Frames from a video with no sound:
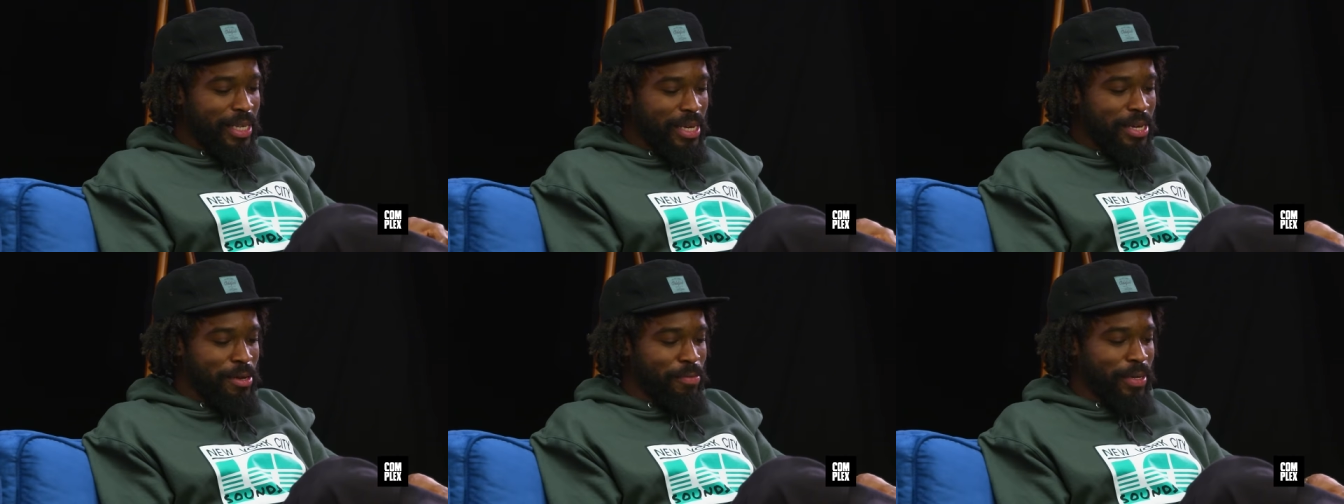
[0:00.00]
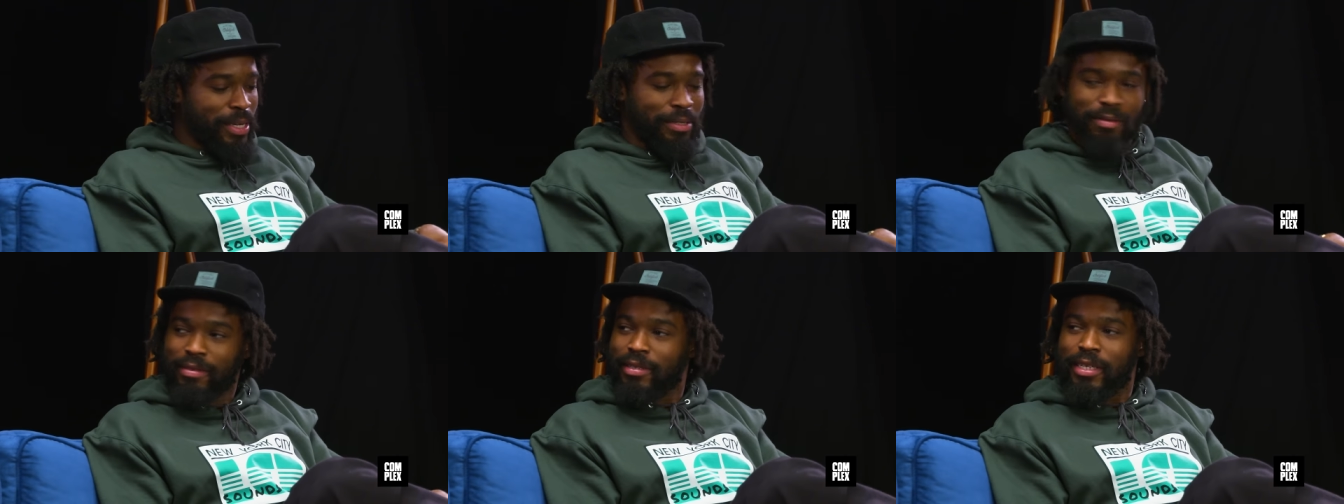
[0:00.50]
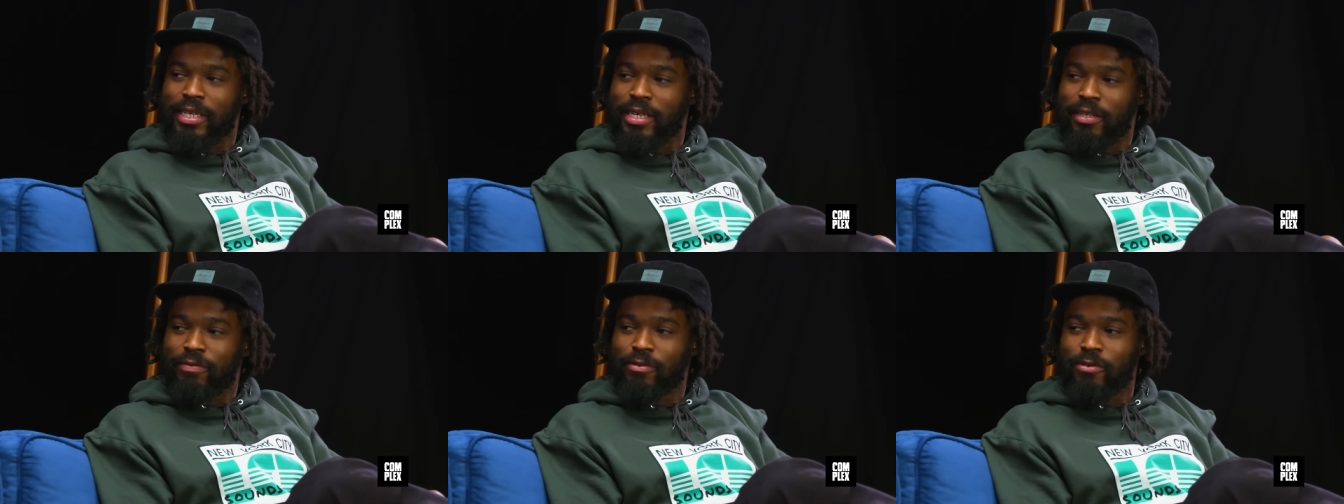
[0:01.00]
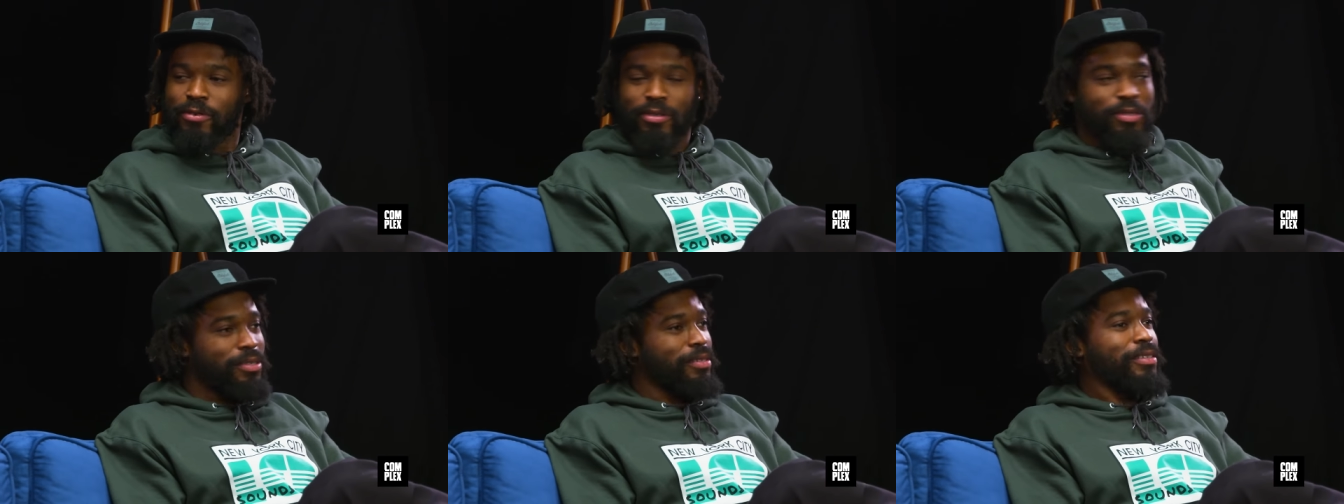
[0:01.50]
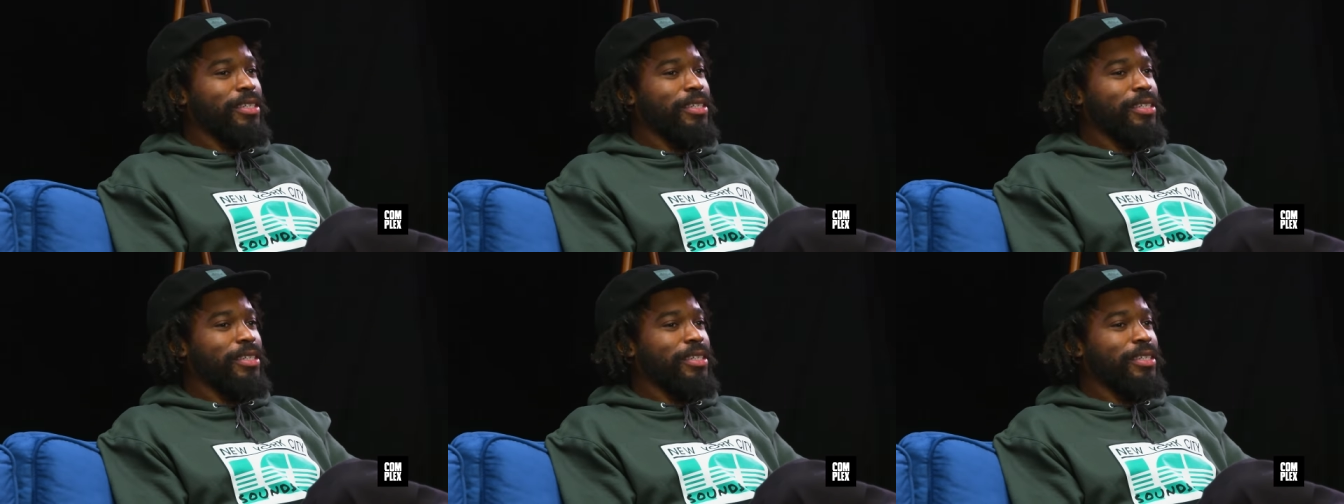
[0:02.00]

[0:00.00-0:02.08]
Yeah. Thank man. you, man. Yeah, of course.